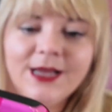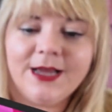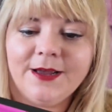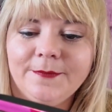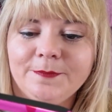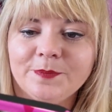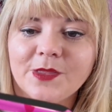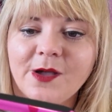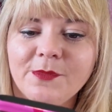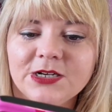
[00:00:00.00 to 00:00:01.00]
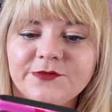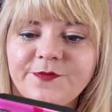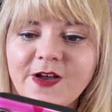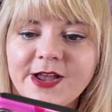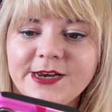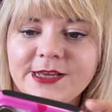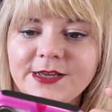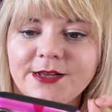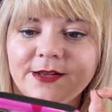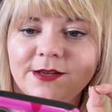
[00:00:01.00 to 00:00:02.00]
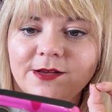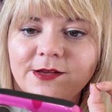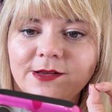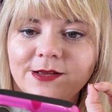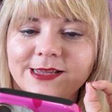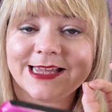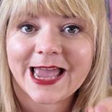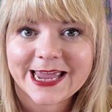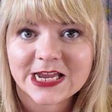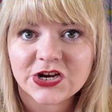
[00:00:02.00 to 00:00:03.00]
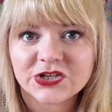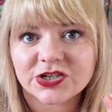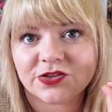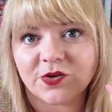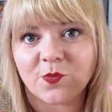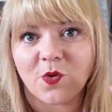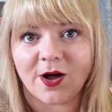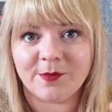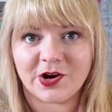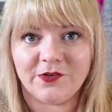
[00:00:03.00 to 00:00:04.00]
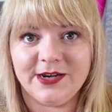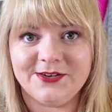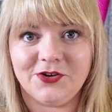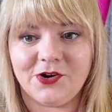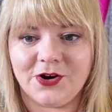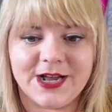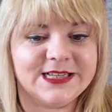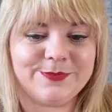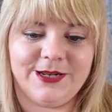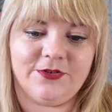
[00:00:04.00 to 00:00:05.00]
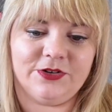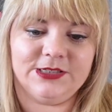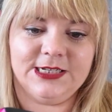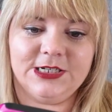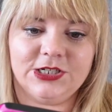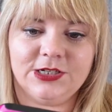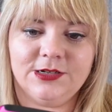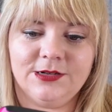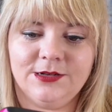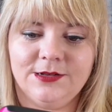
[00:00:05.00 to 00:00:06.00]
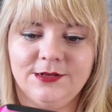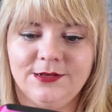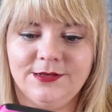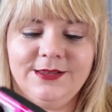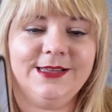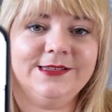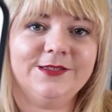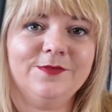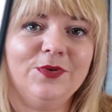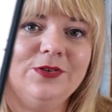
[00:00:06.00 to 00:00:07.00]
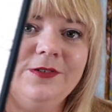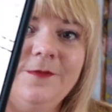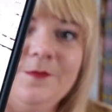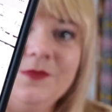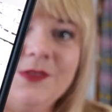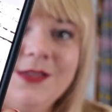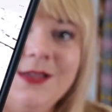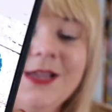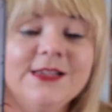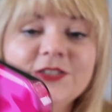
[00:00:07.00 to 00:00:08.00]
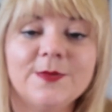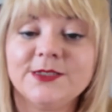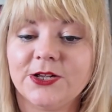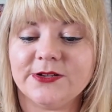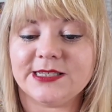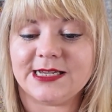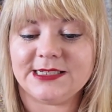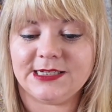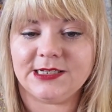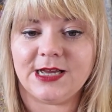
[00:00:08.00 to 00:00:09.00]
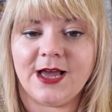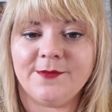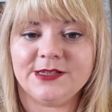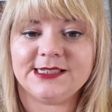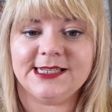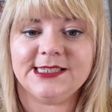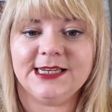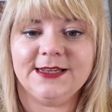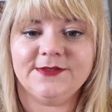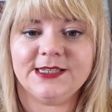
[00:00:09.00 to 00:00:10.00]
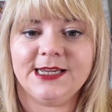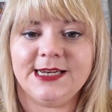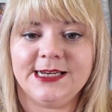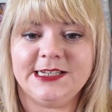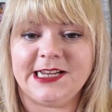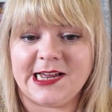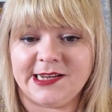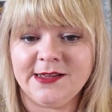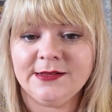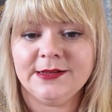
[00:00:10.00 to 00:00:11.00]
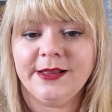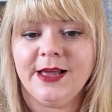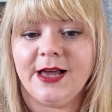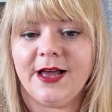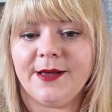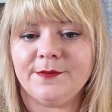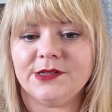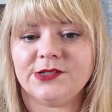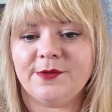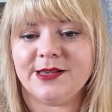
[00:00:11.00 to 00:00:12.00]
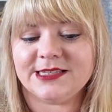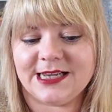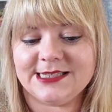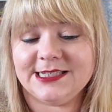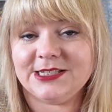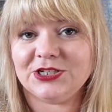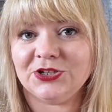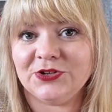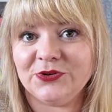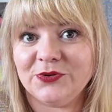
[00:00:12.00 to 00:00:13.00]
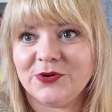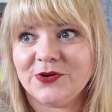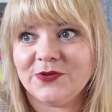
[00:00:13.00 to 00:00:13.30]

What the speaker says: A much finer gauge than what I'm currently doing on Caterpillar cross stitch. There's more. So I'm so excited. Stacey lives in Indiana. So I'm excited to